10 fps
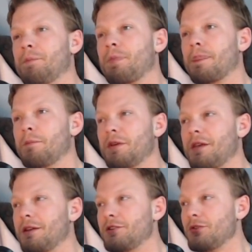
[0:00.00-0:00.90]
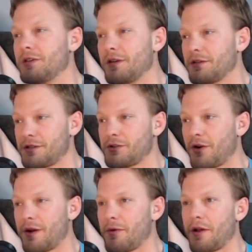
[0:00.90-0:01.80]
But then too, he tells a
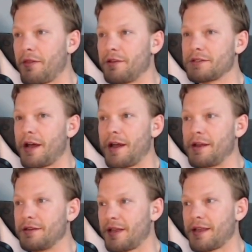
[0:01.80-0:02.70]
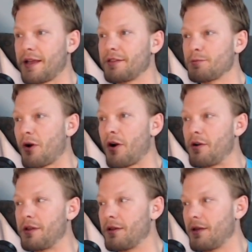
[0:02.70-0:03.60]
story about how this guy, he's like at this
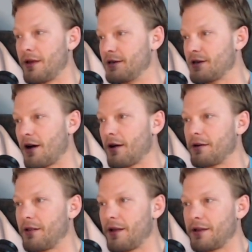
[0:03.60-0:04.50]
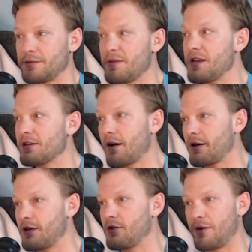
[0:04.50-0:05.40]
party and he's talking to like, it's me talking
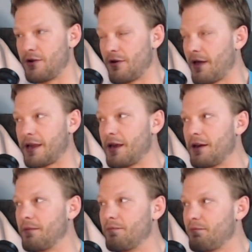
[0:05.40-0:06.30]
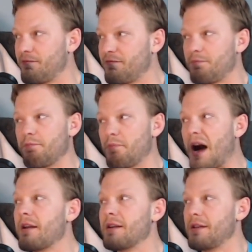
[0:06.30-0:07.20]
to you, and you're like into
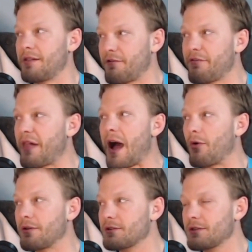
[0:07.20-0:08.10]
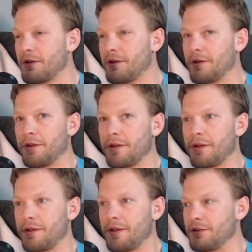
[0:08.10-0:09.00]
botany, like flowers,
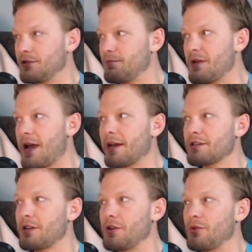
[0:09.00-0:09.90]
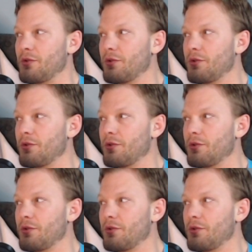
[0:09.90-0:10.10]
and just me asking you